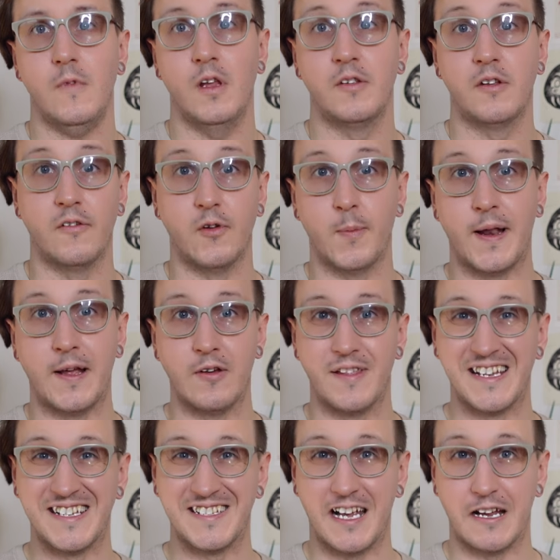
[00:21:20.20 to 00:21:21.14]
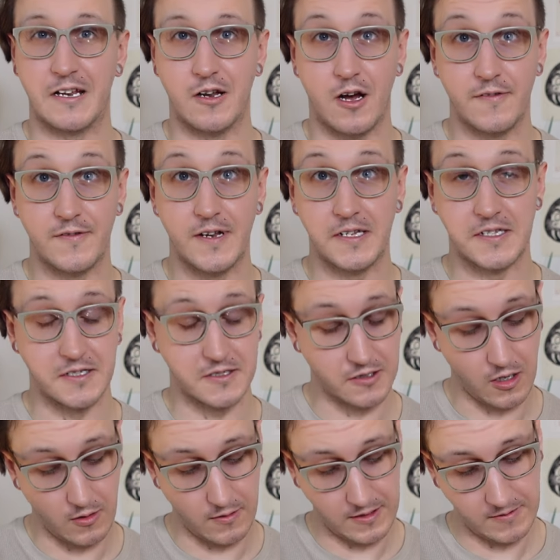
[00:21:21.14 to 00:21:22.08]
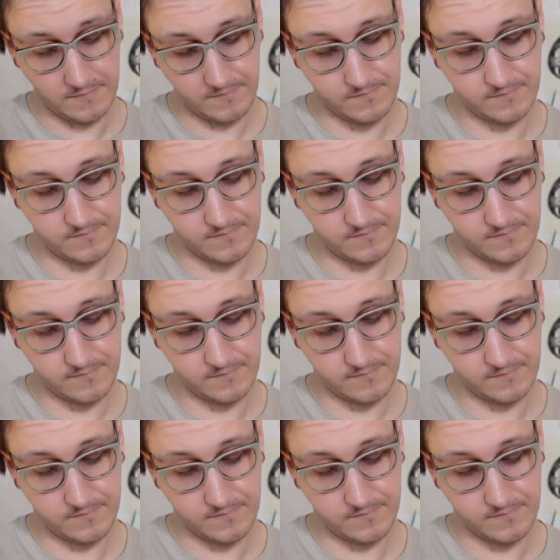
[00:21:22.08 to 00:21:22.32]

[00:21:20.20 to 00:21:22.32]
So if I play all that second half nice and slowly.